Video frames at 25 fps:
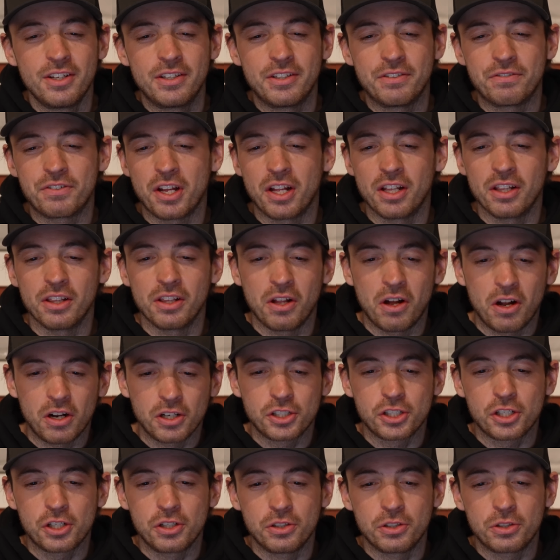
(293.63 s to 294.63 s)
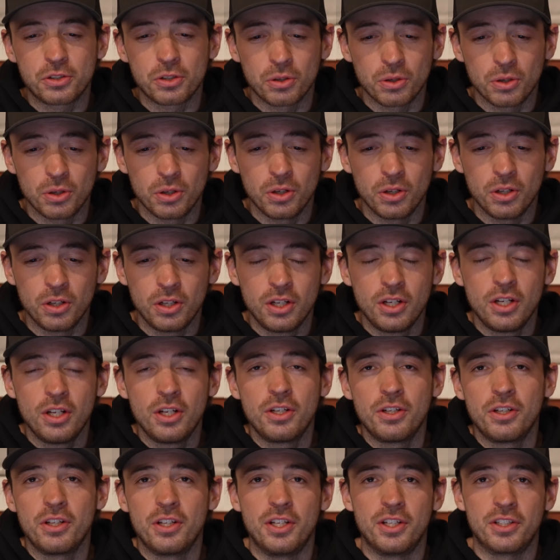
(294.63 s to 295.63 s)
You've got launch control.
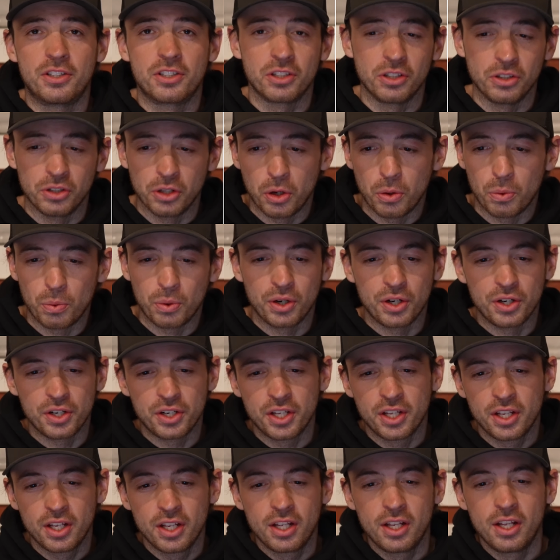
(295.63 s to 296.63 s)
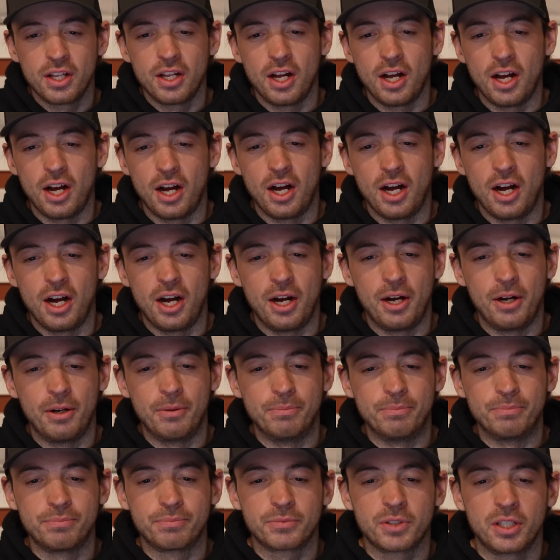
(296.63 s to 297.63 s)
It's lowered.
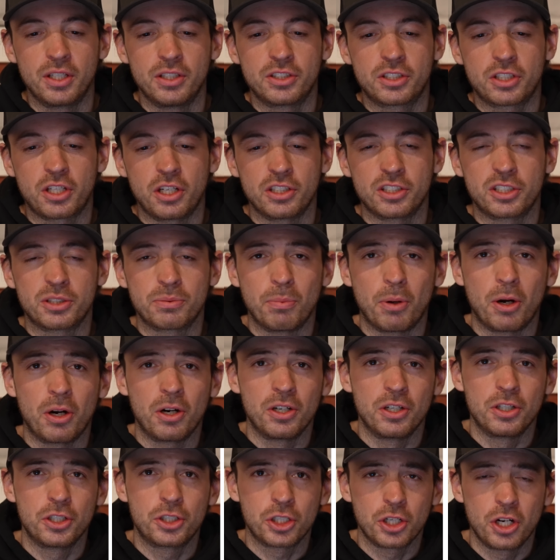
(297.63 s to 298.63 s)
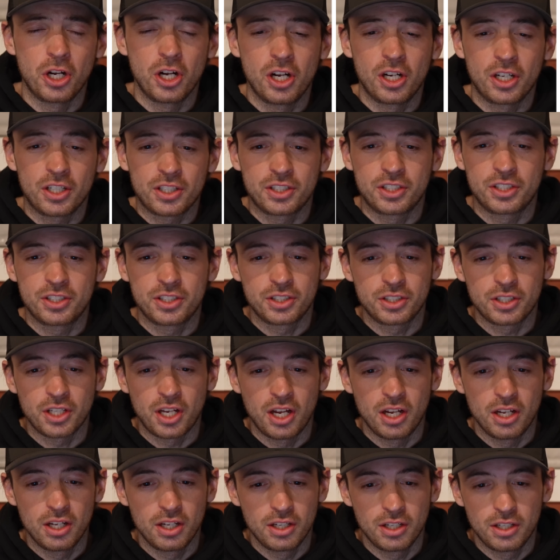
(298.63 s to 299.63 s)
It's got smart shocks.
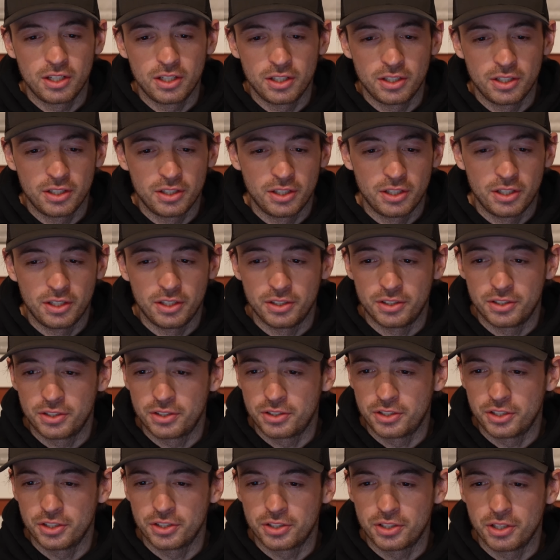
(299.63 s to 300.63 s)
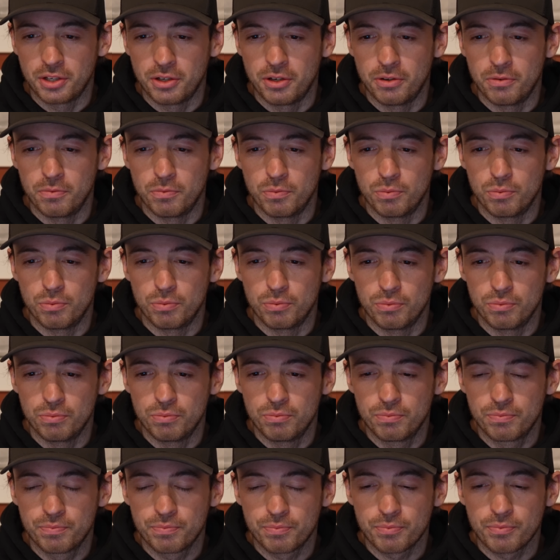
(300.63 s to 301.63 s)
It's just
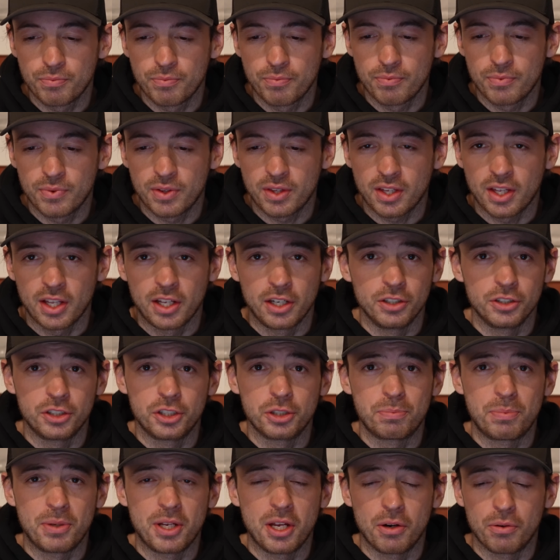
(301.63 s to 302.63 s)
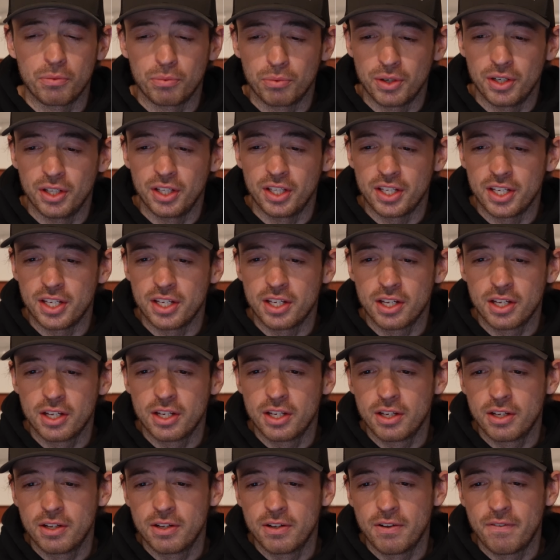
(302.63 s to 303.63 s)
it'll just be a really
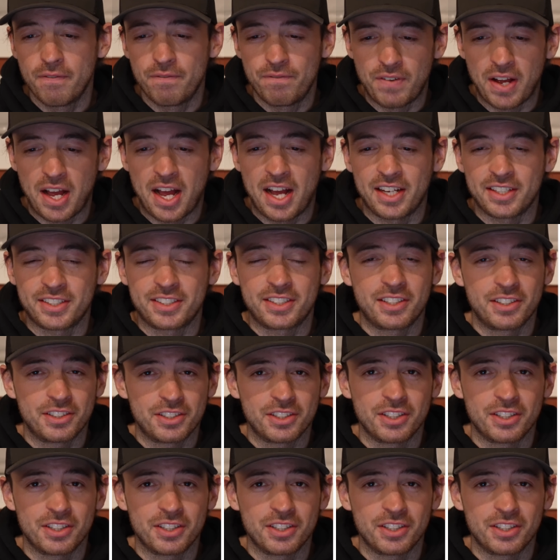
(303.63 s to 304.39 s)
fast